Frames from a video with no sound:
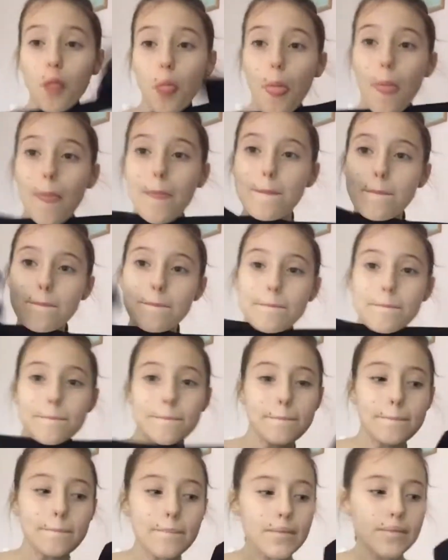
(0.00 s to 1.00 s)
So
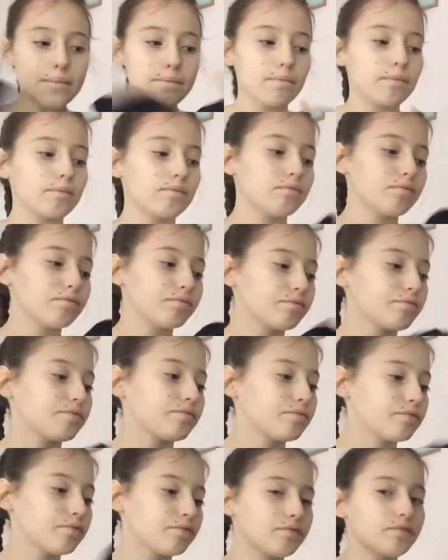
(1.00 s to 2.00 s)
without
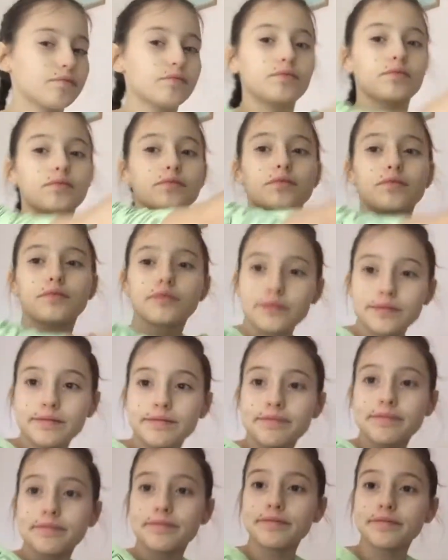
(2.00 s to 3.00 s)
further ado,
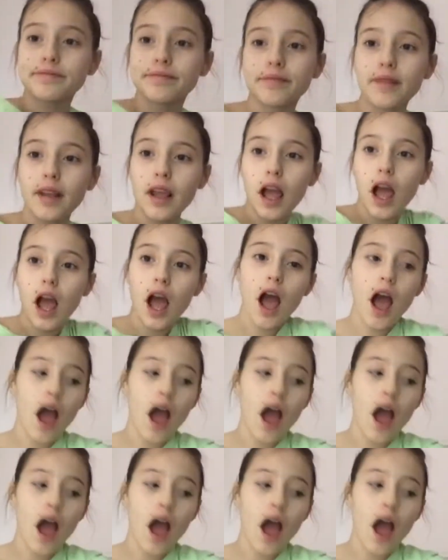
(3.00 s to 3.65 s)
let's get